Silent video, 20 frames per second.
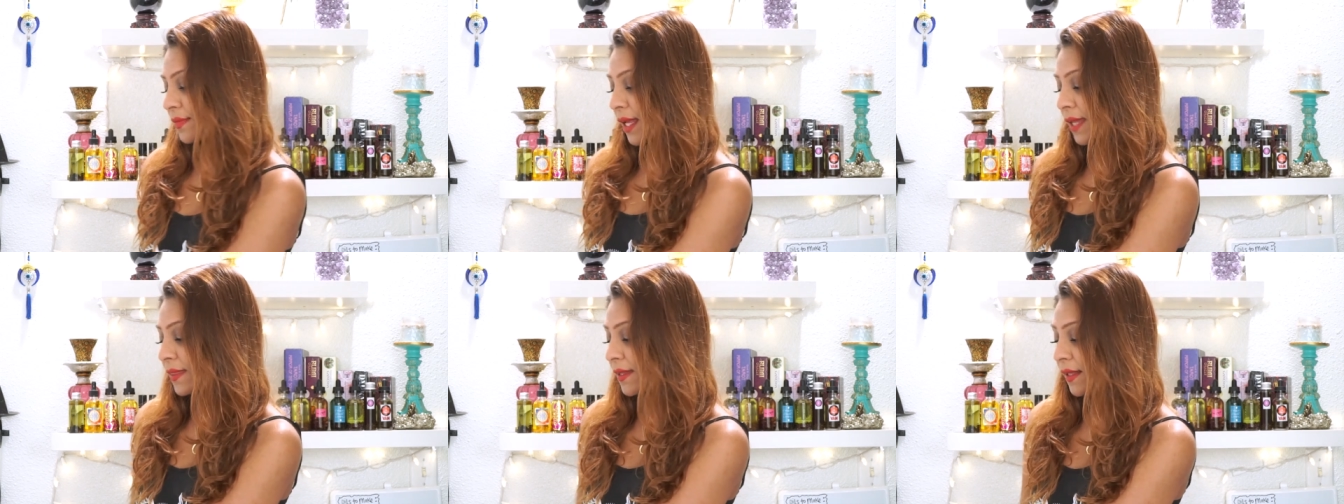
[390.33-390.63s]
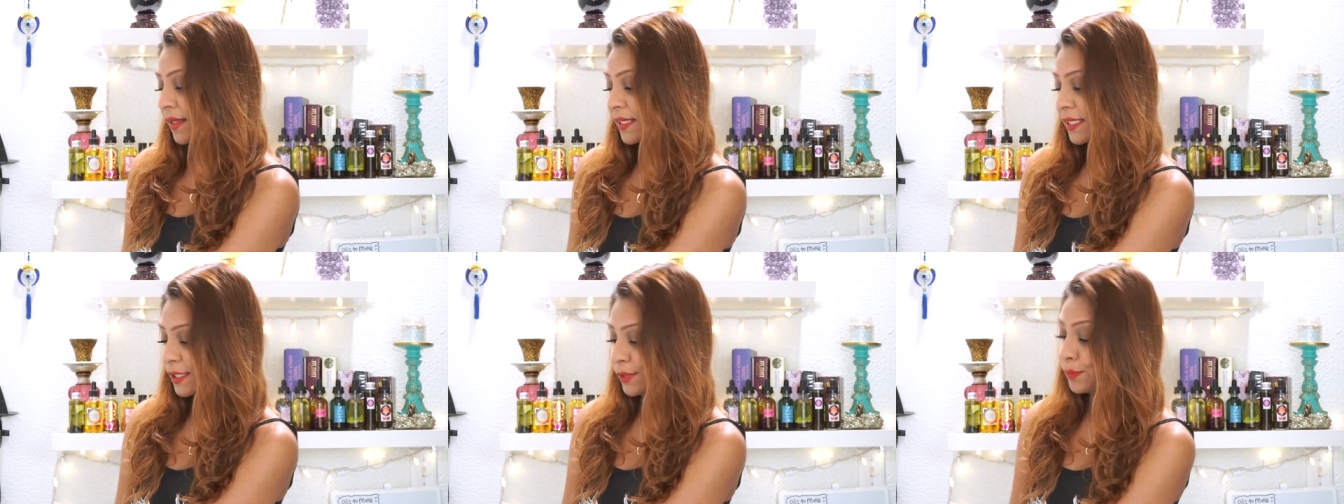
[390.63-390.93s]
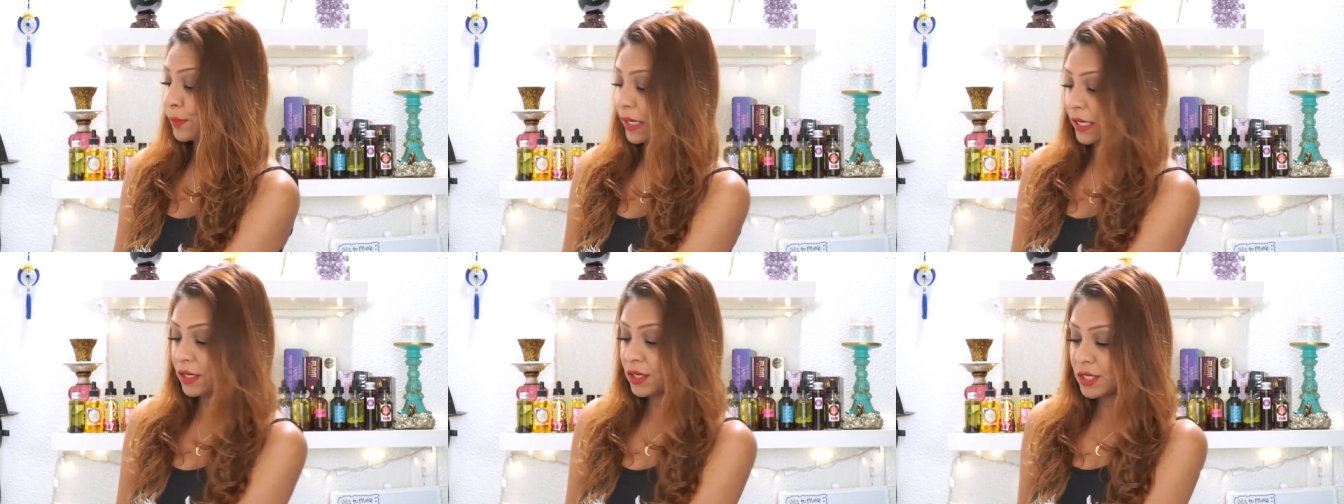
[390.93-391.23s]
and they'll
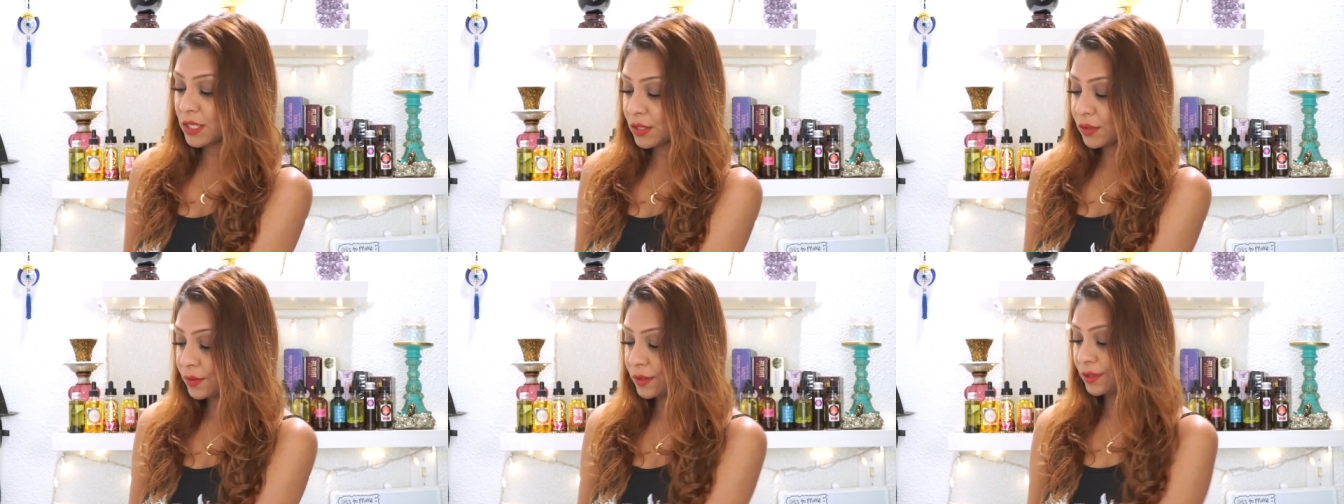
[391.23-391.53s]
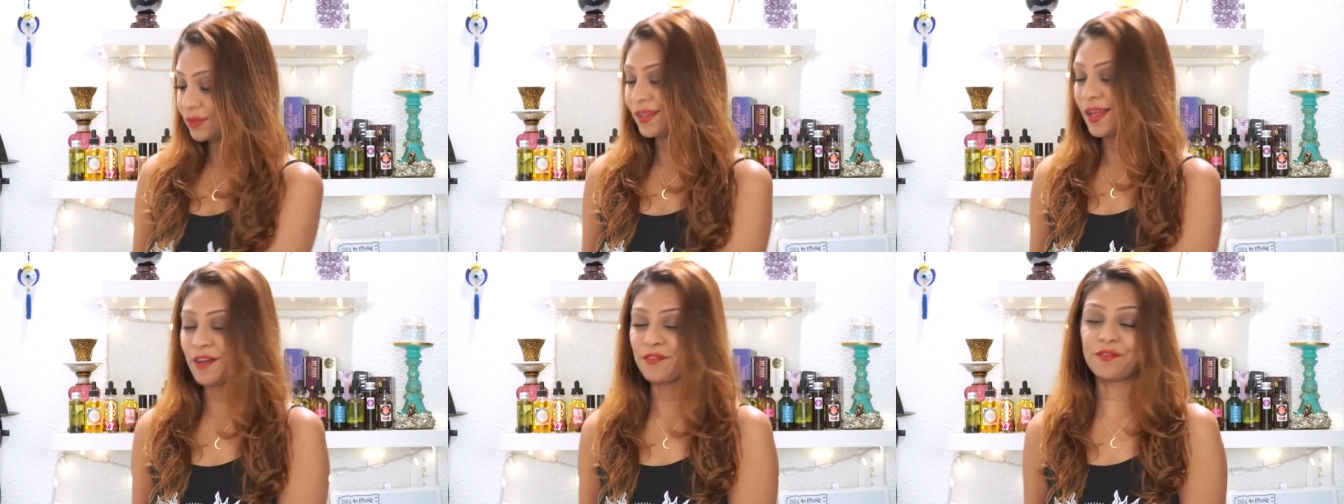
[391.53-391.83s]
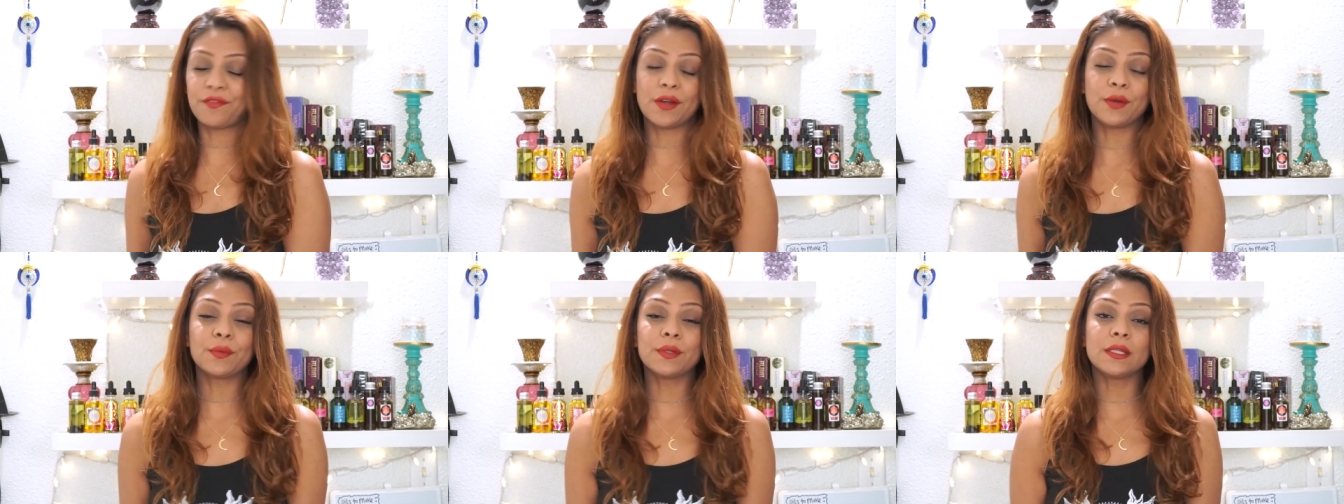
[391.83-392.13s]
inspire you and you'll have
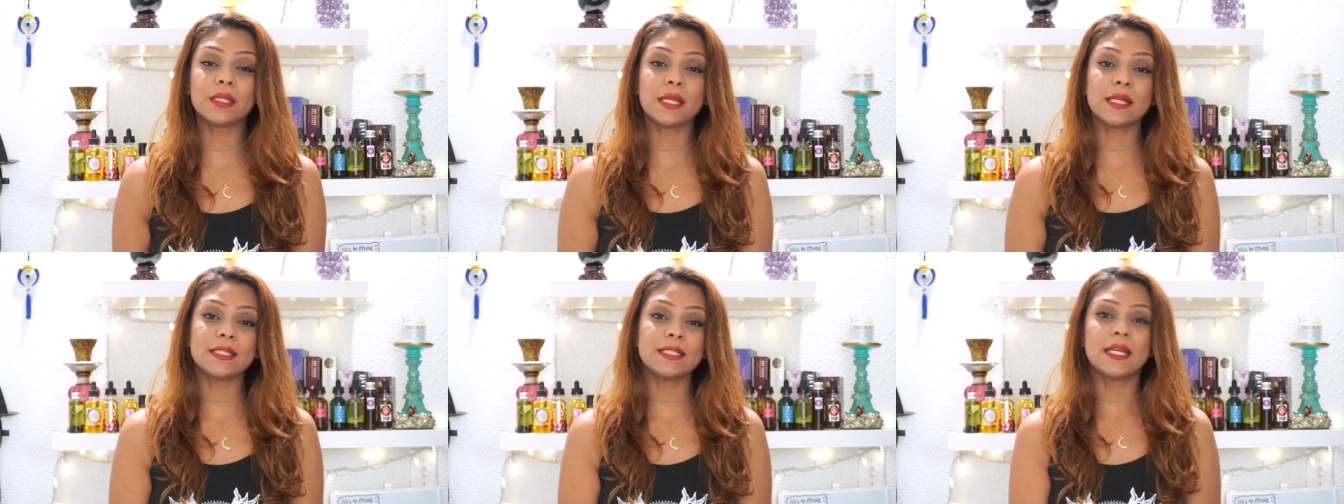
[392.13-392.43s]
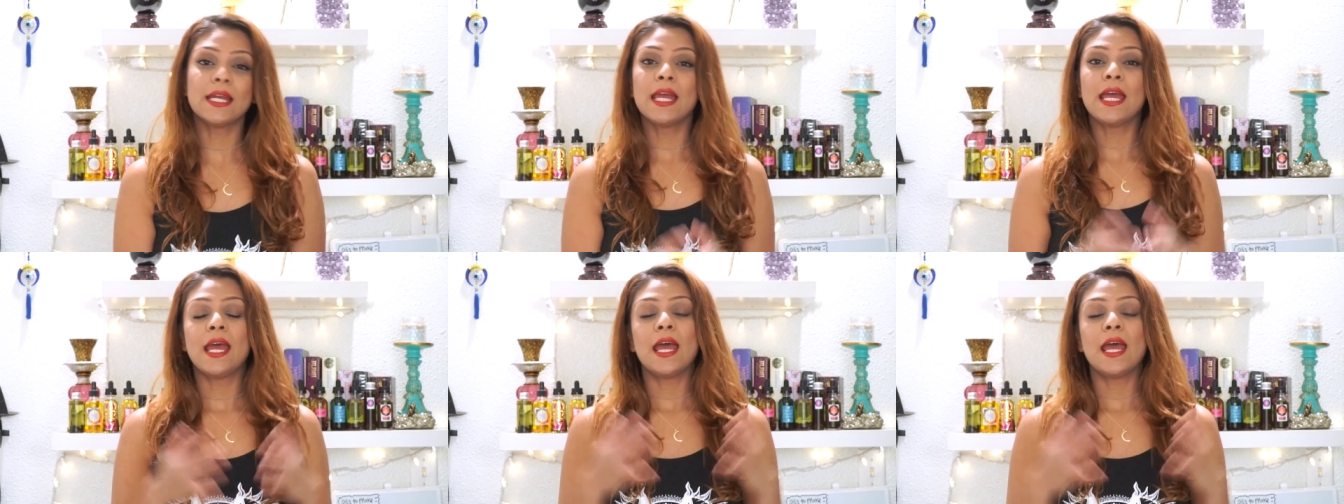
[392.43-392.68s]
fun with it.